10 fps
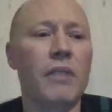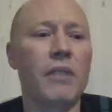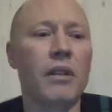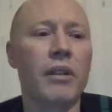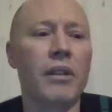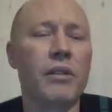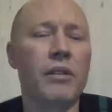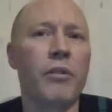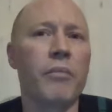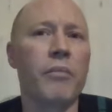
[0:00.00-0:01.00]
You know, as a
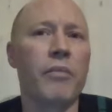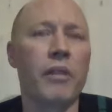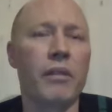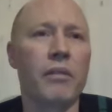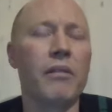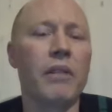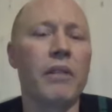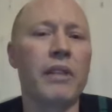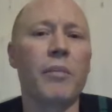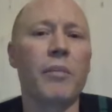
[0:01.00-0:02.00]
group, that
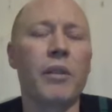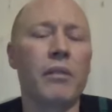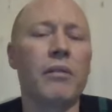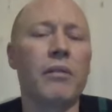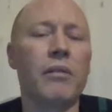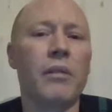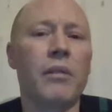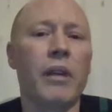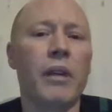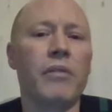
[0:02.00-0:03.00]
that's something that you
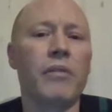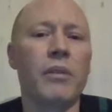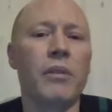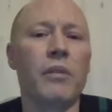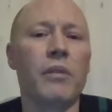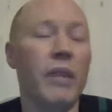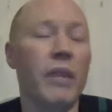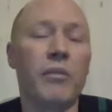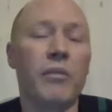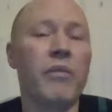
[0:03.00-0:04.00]
know we have to be we
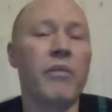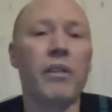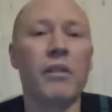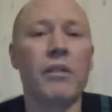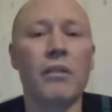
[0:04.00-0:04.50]
have to be fit.